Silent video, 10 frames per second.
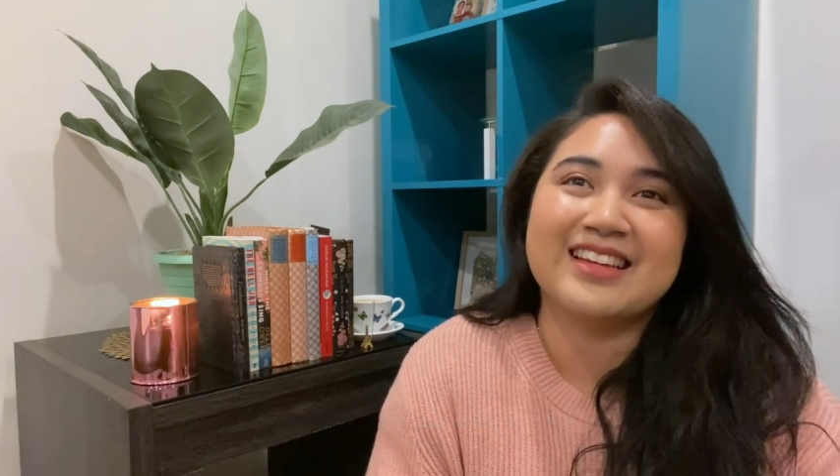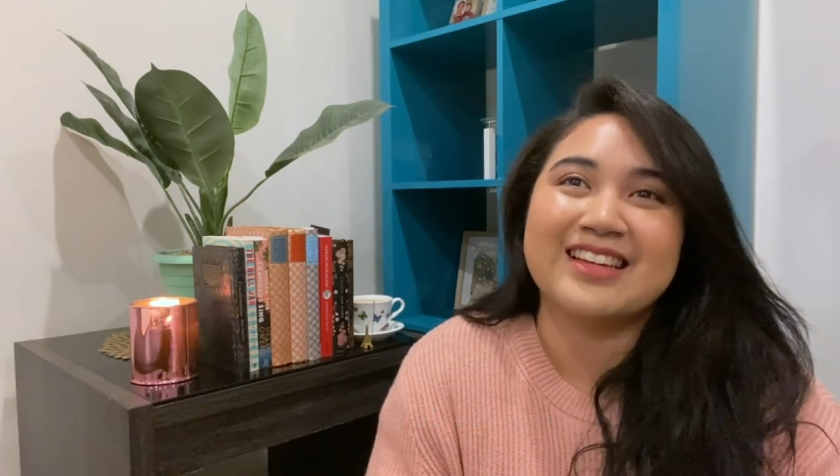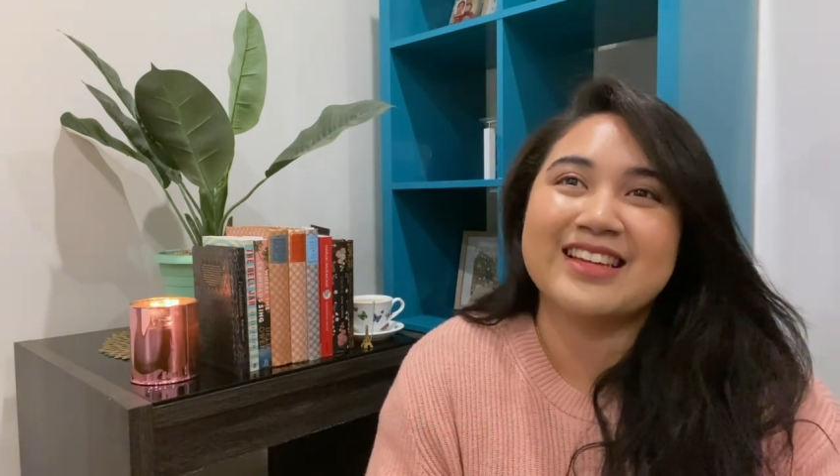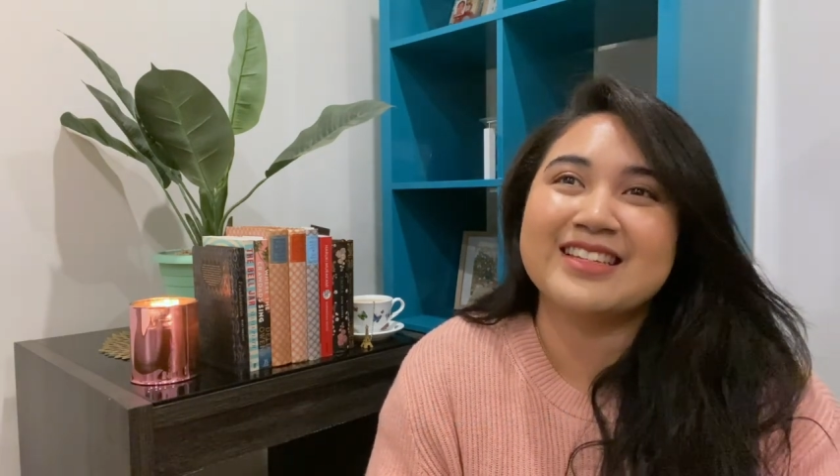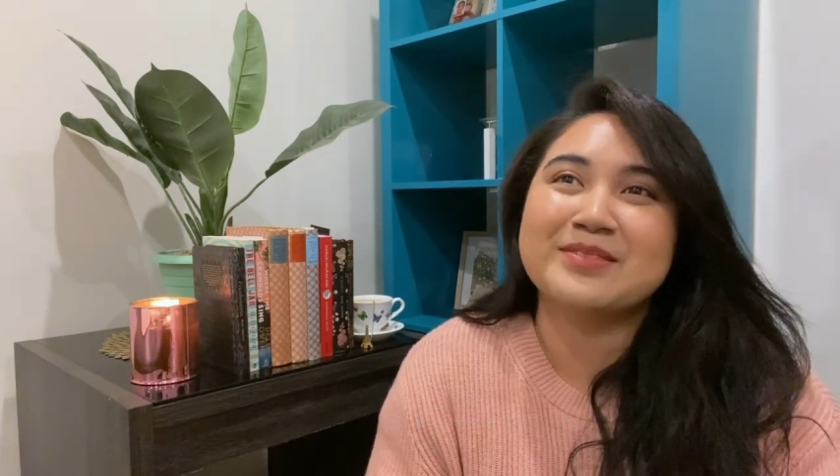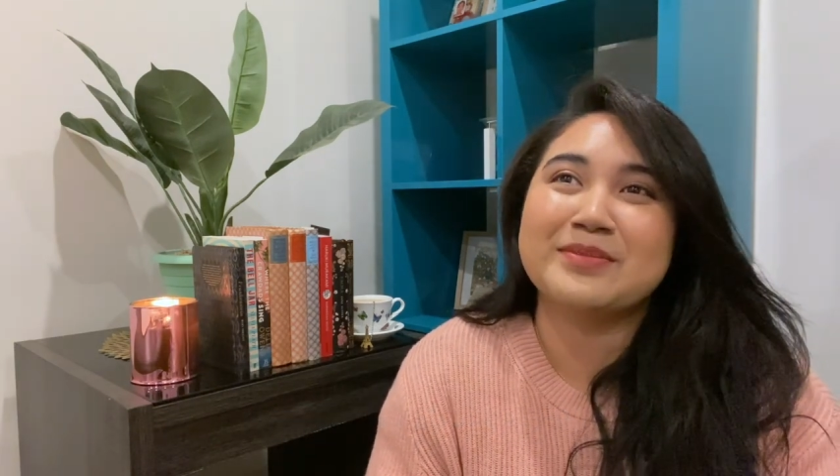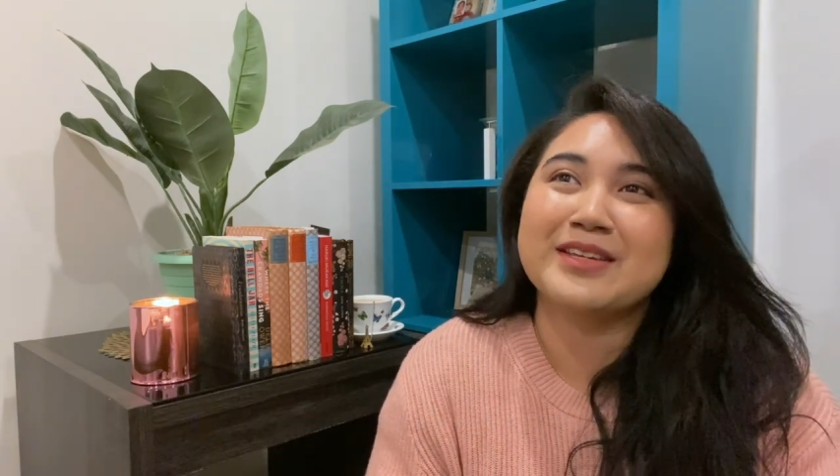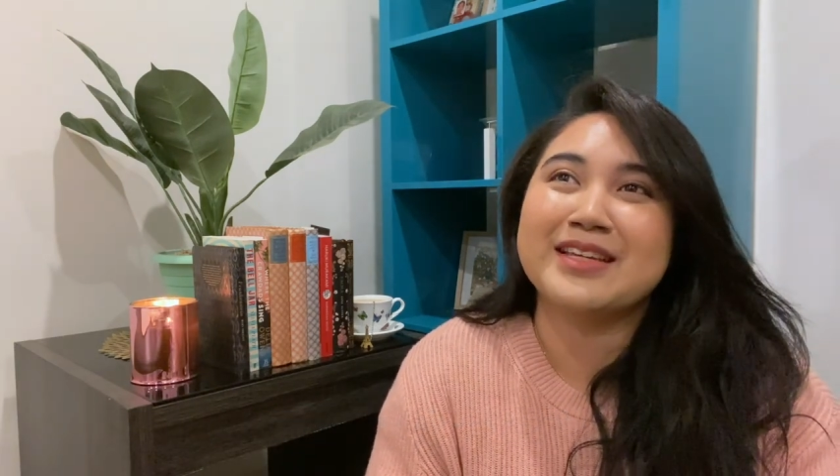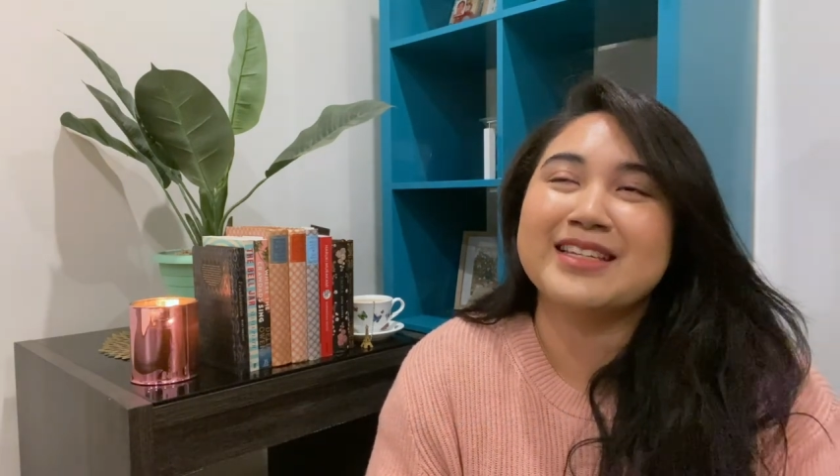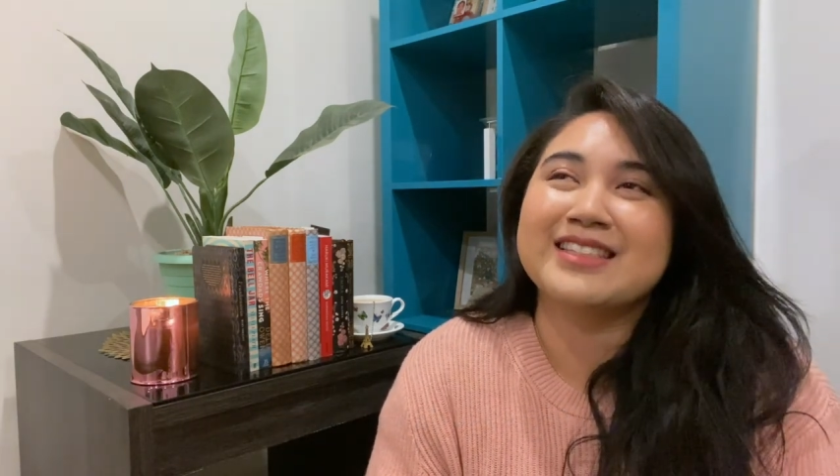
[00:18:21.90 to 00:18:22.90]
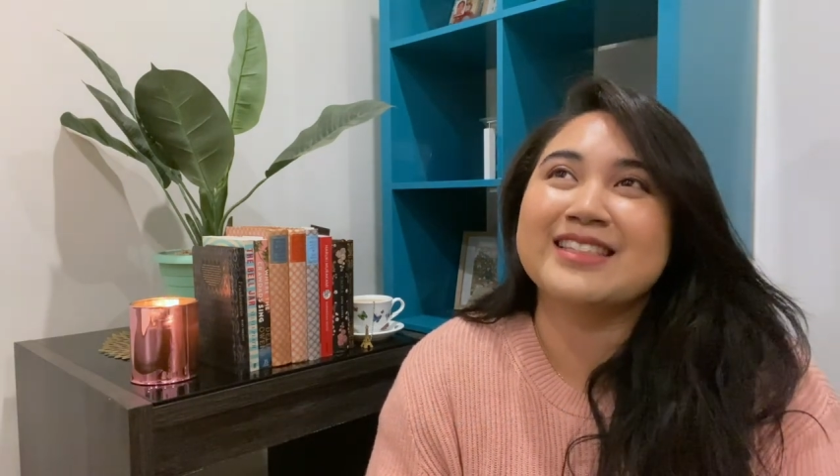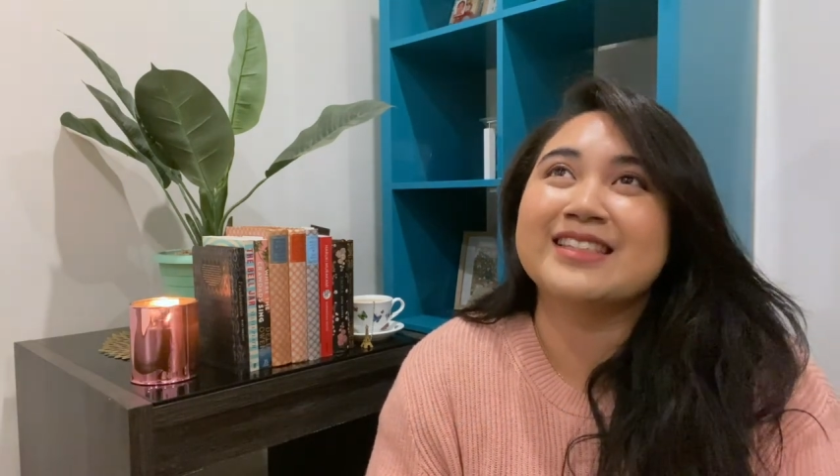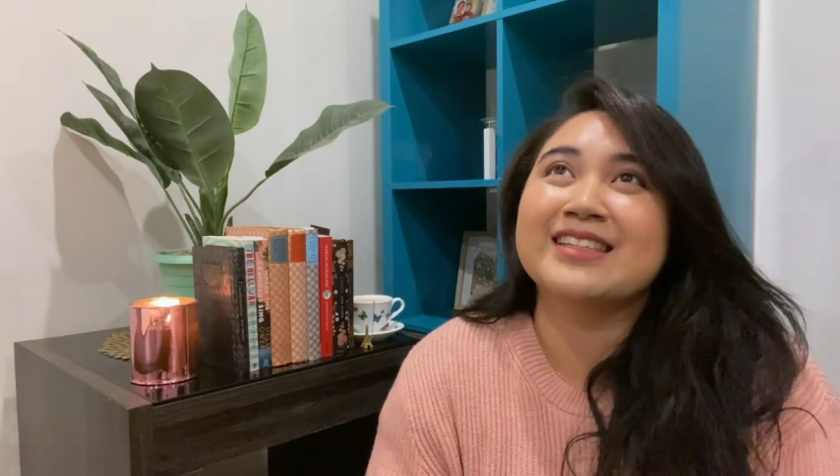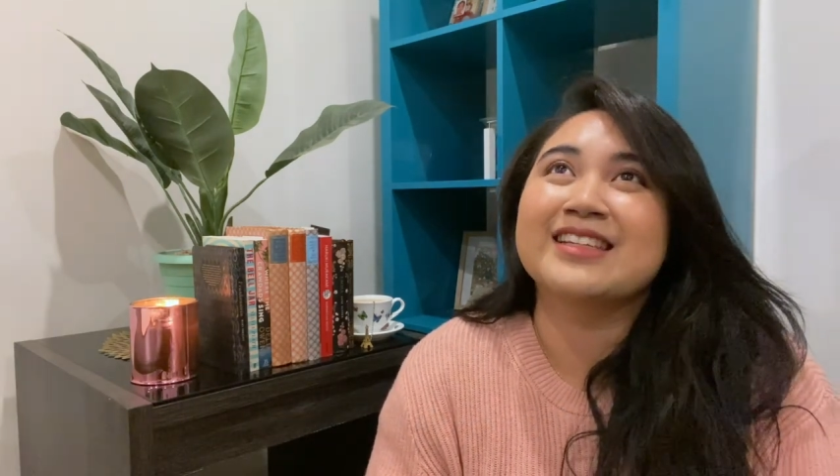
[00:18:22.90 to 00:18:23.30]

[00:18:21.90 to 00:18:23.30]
Yes, please.